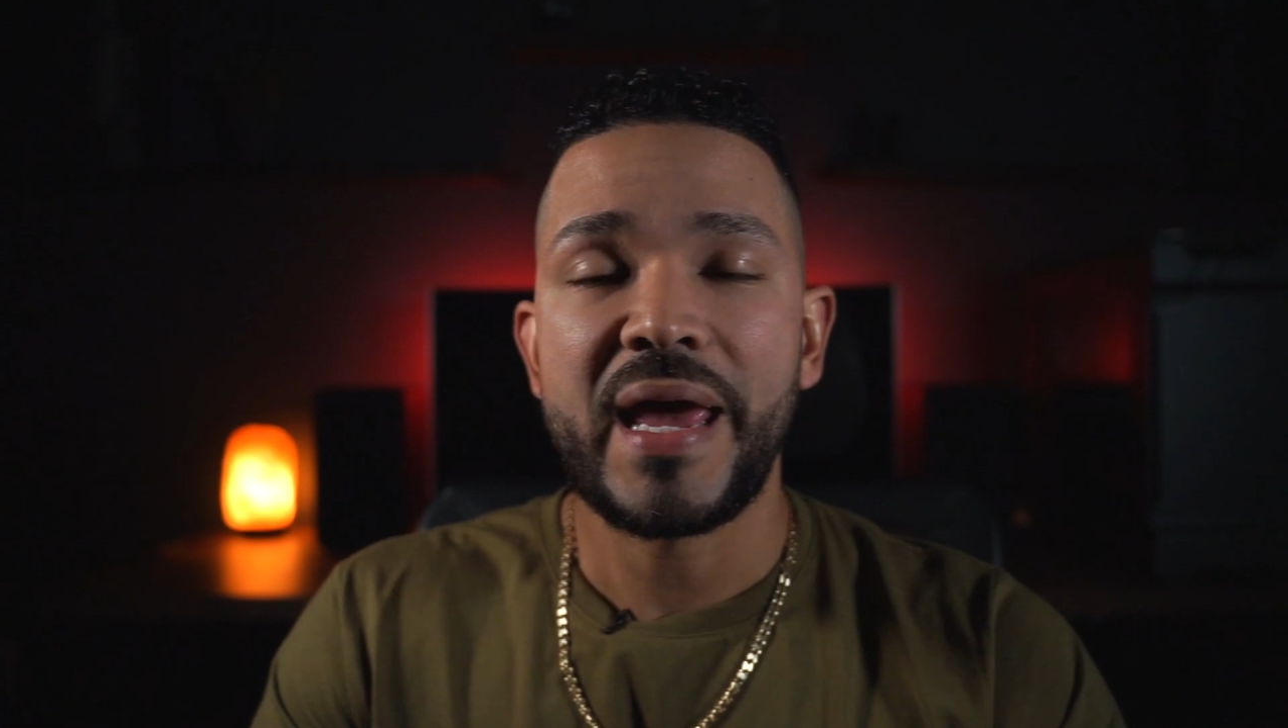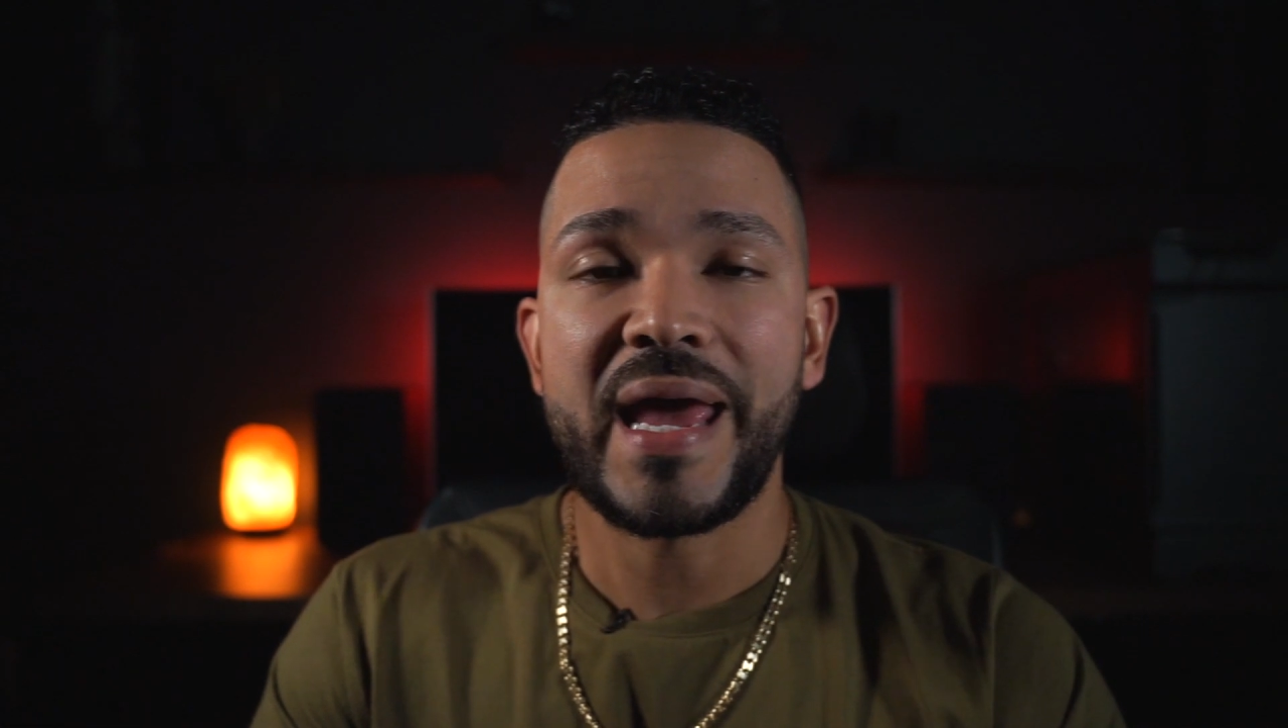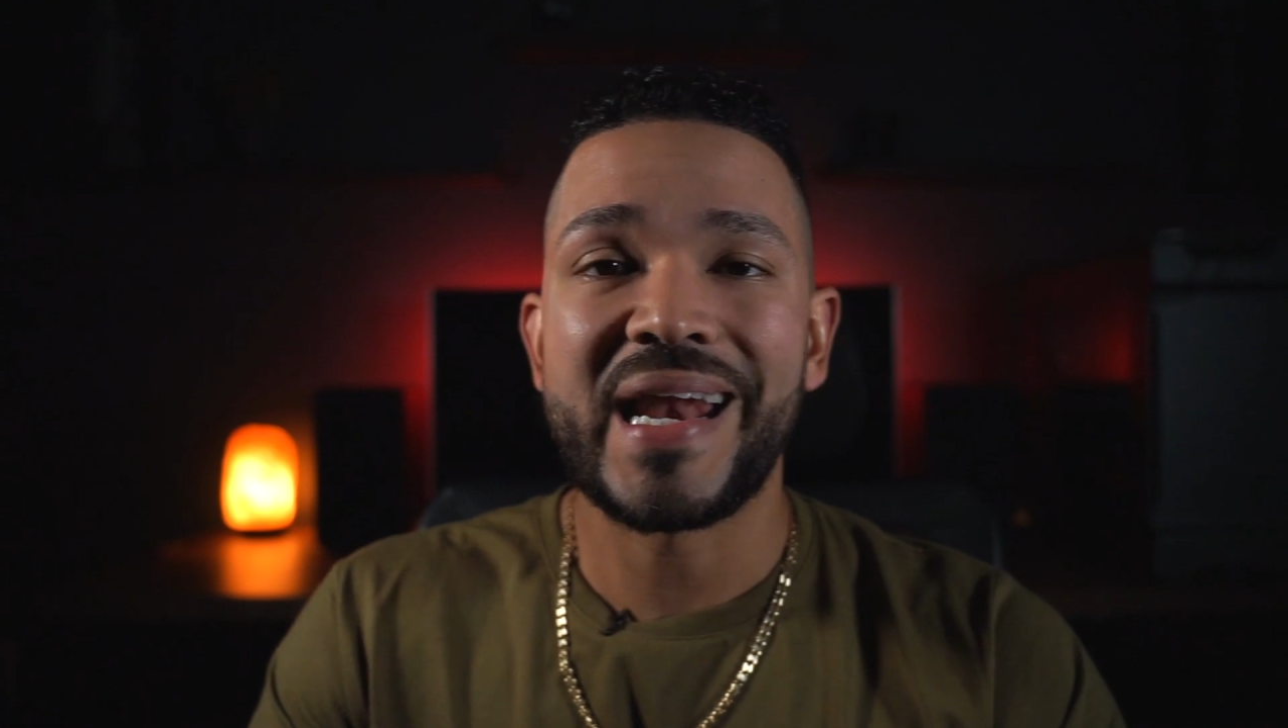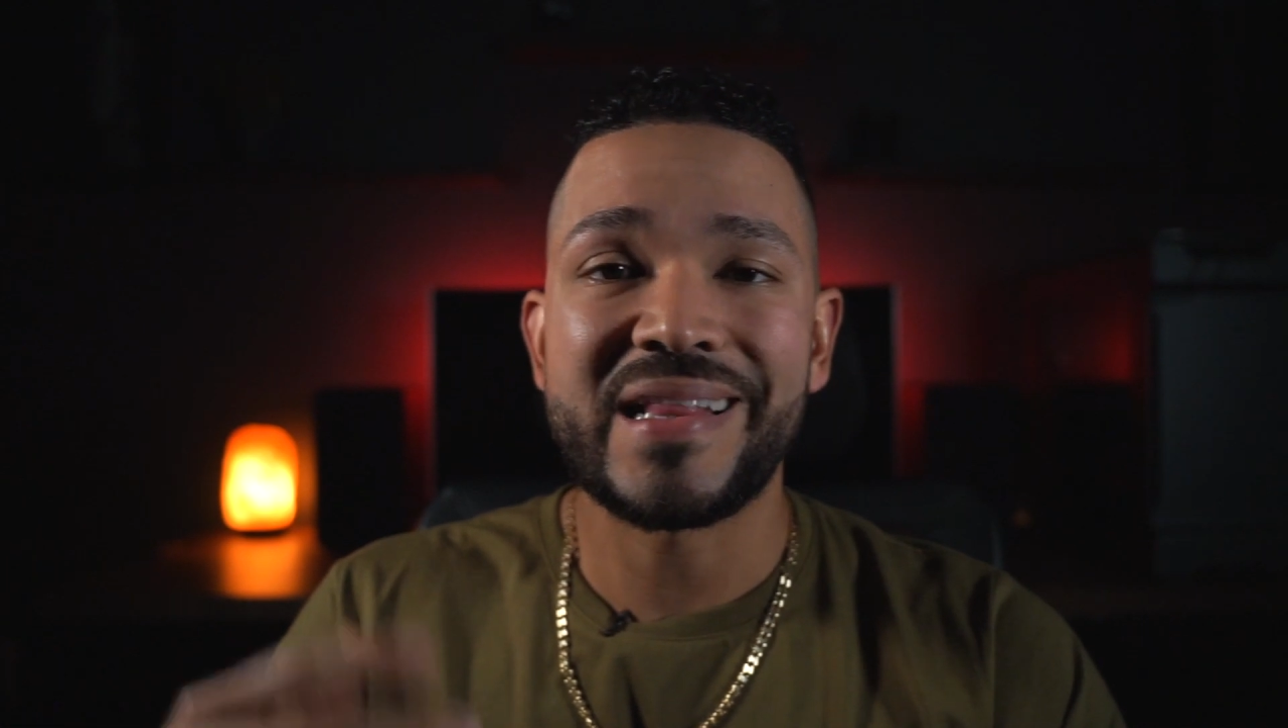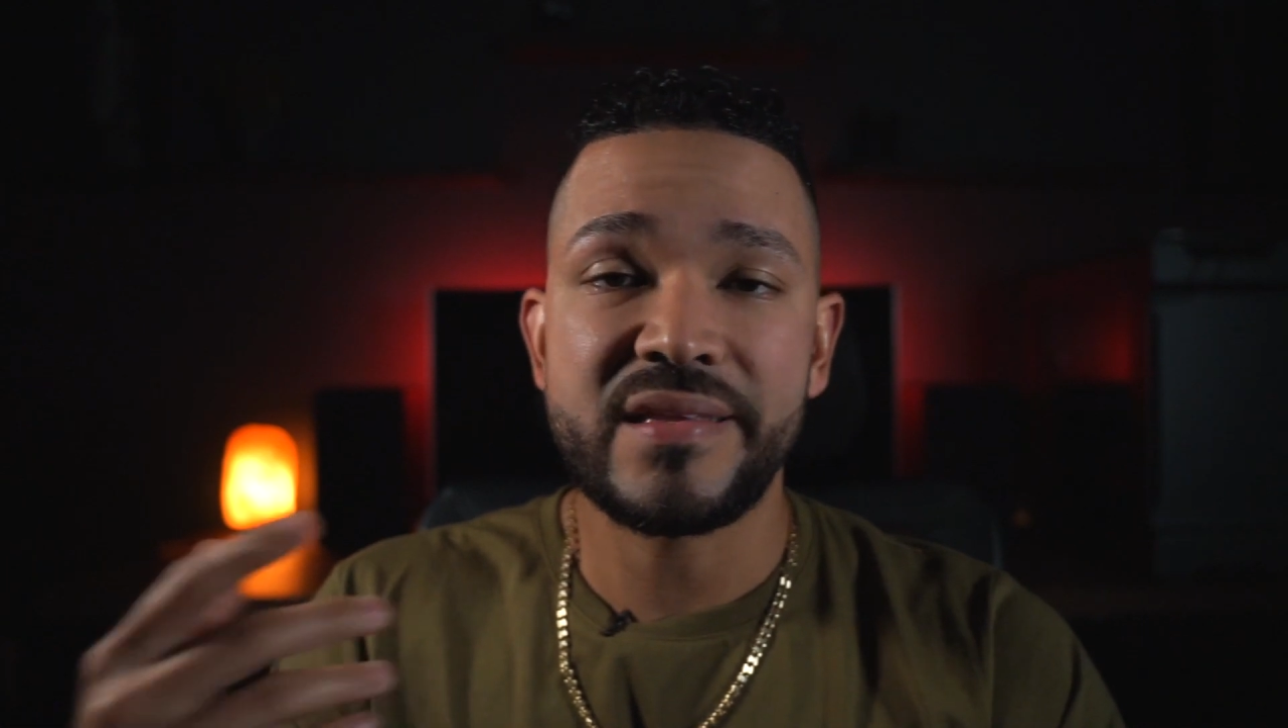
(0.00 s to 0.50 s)

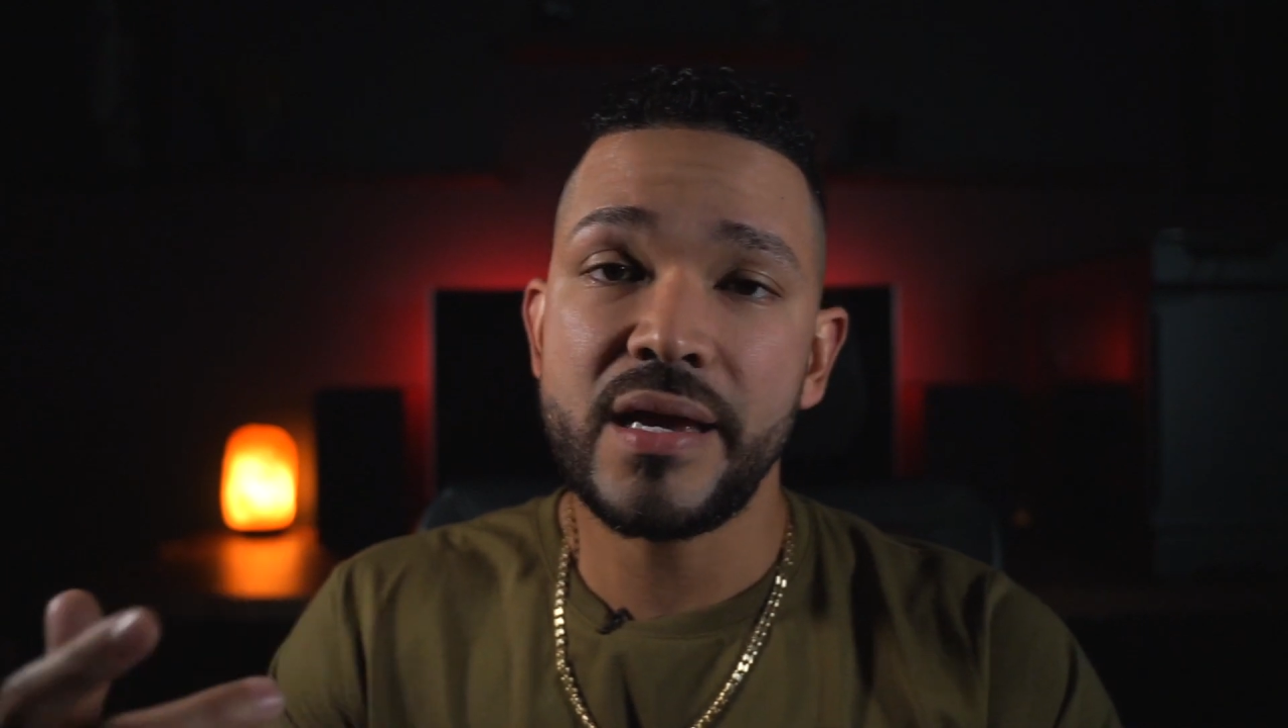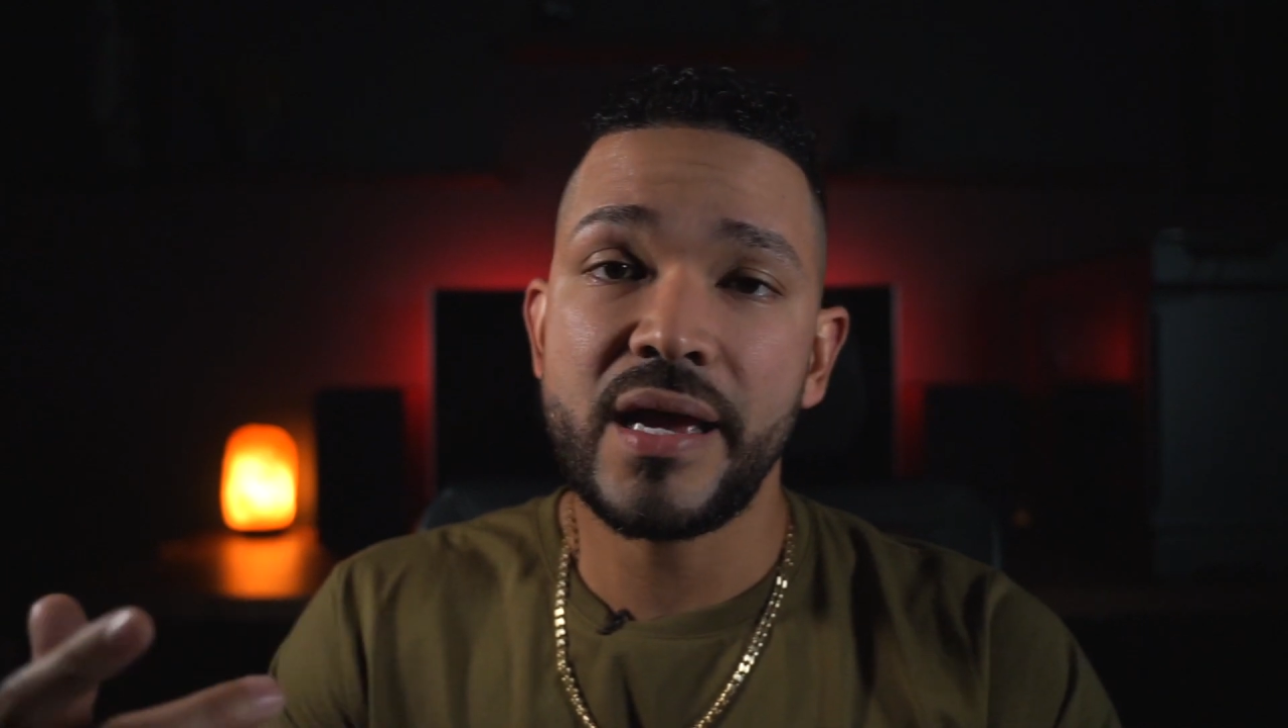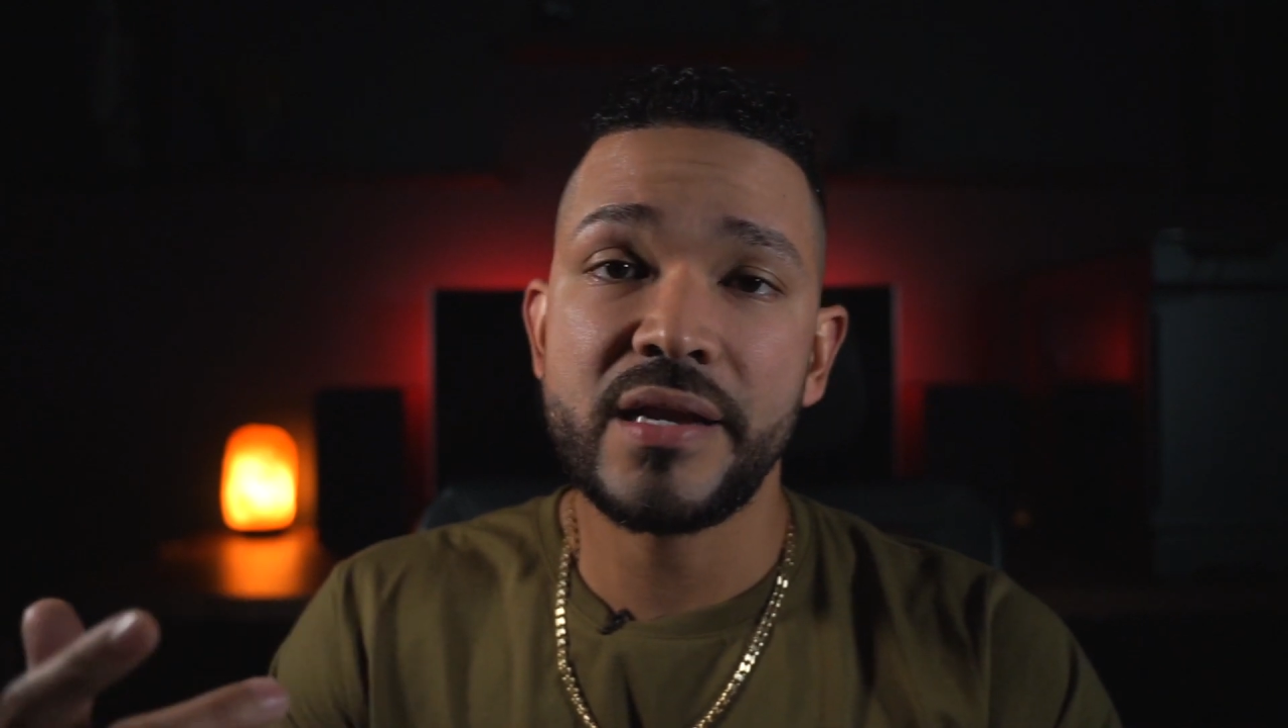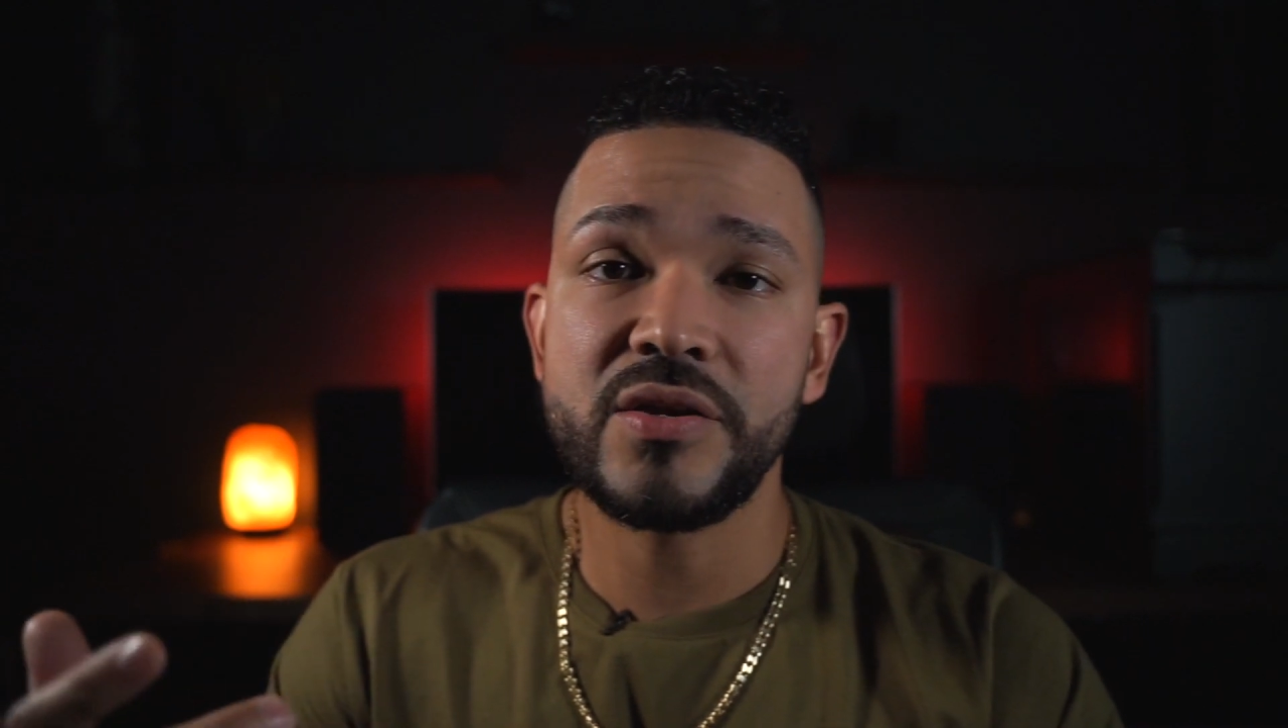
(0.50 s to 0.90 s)
And at the end,